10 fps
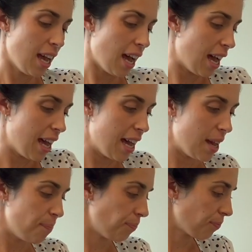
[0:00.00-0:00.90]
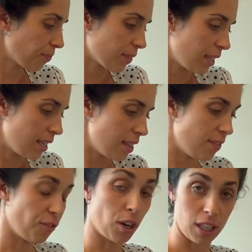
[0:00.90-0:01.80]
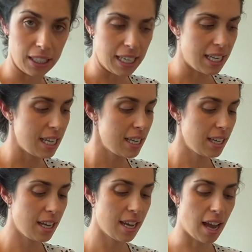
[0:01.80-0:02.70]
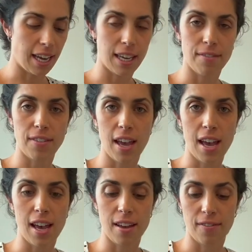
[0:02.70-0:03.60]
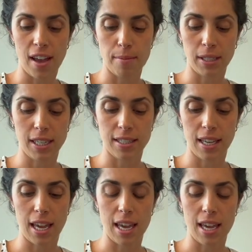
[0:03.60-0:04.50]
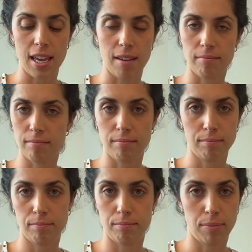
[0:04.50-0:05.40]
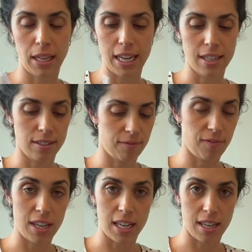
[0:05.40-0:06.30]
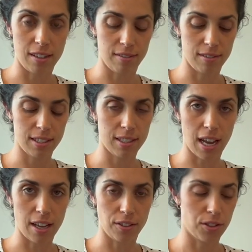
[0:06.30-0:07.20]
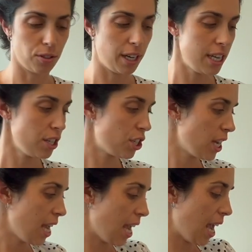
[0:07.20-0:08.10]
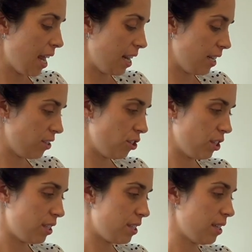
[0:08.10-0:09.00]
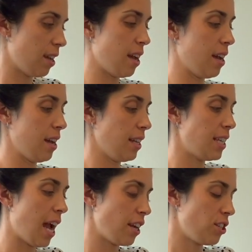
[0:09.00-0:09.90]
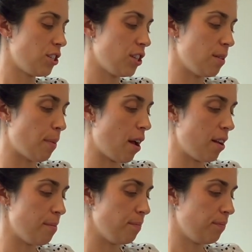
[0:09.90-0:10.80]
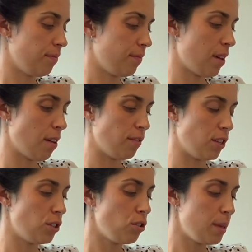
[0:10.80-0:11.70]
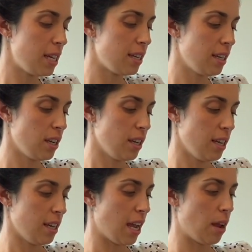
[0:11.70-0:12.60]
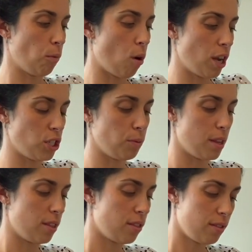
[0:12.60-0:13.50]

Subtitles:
For cleaning, I give the families a plain feeding style syringe, and it is just attached to the bottom of the tubing and washed with